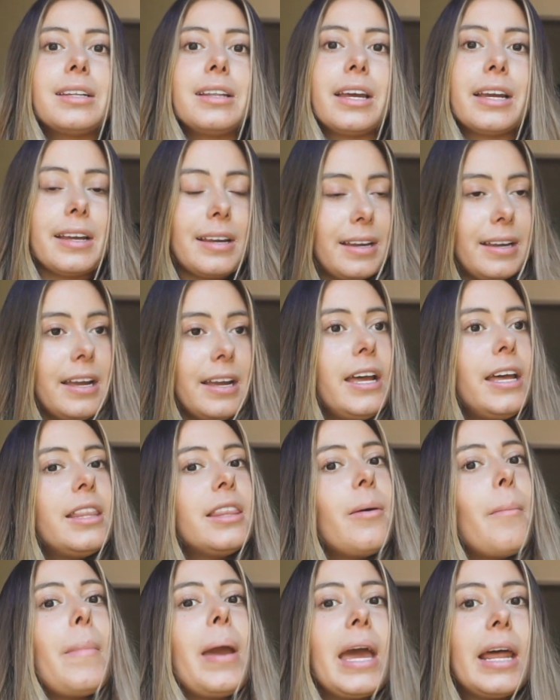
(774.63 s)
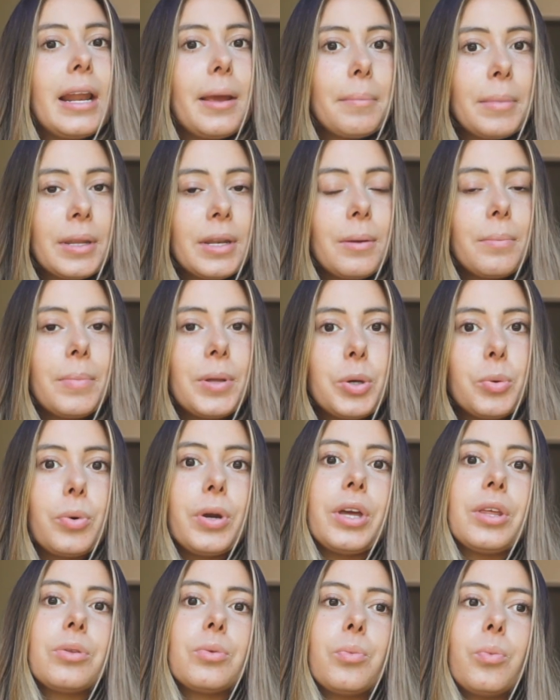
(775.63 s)
Like, the man I'm going to be
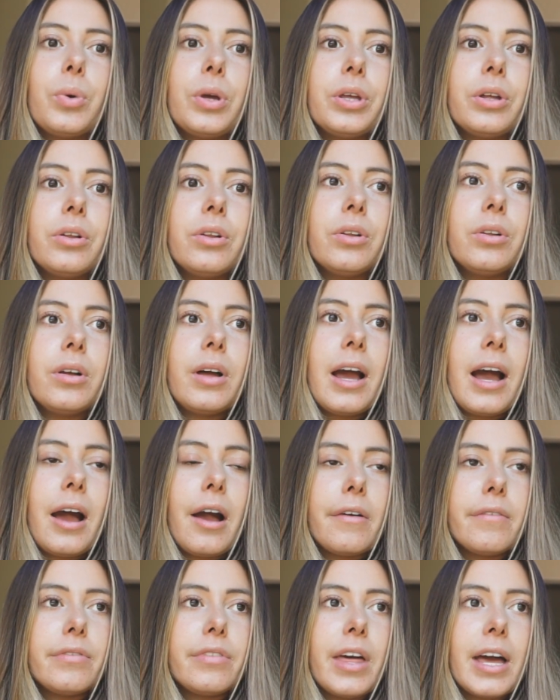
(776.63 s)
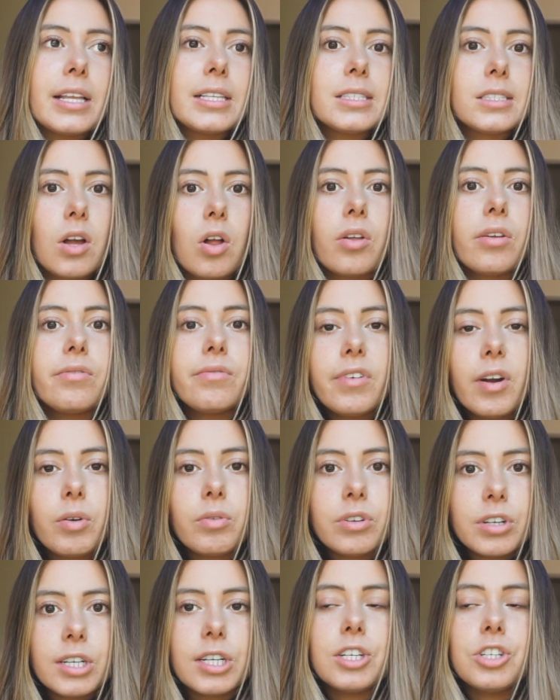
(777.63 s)
with will have that solid
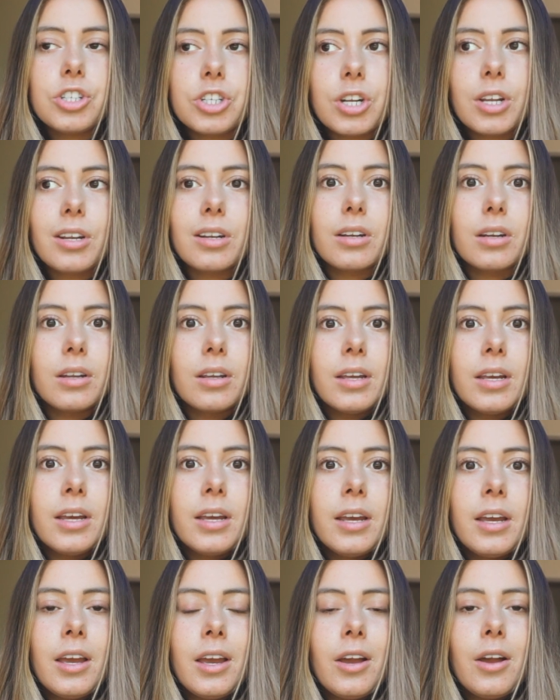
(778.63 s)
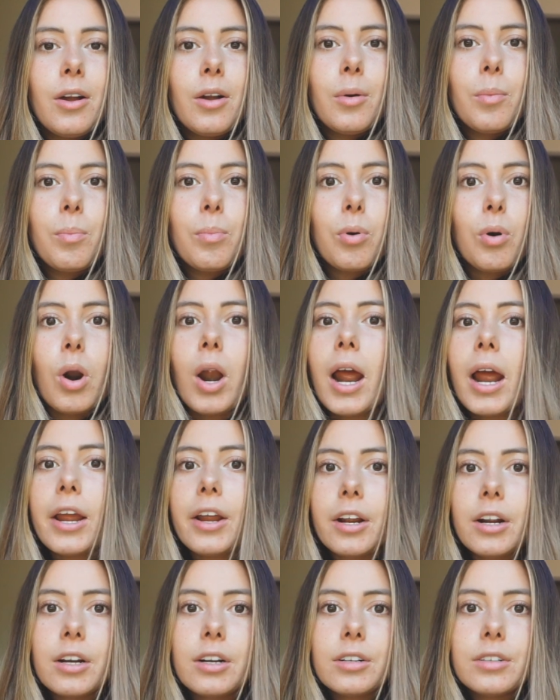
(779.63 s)
foundation
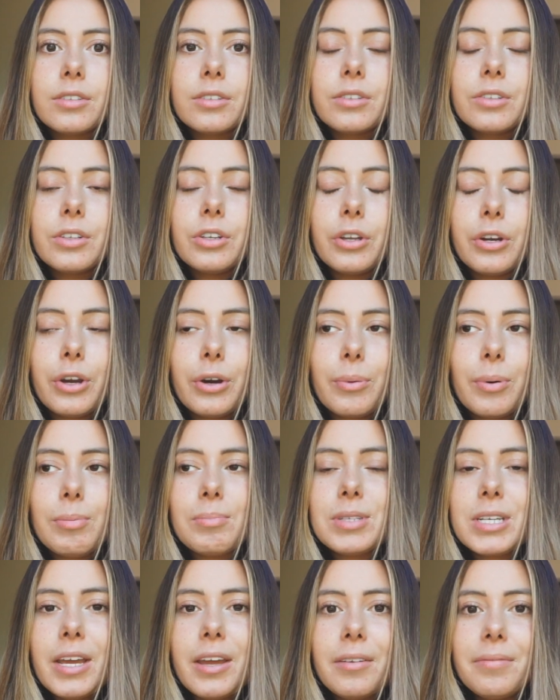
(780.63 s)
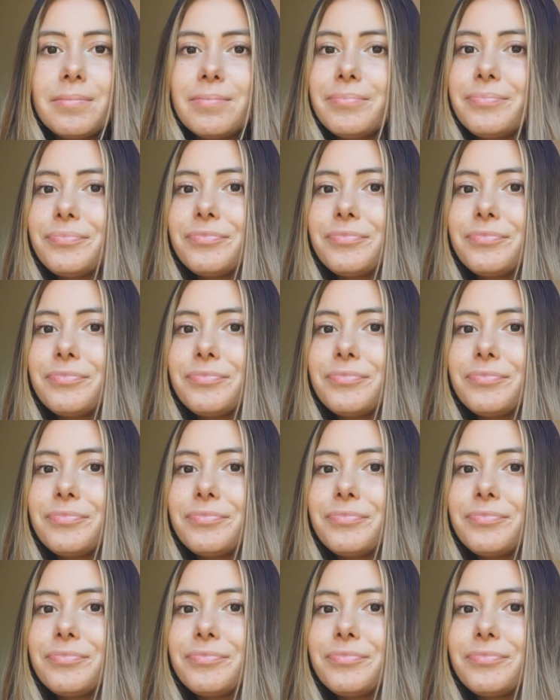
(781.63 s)
prior. You know what I'm saying?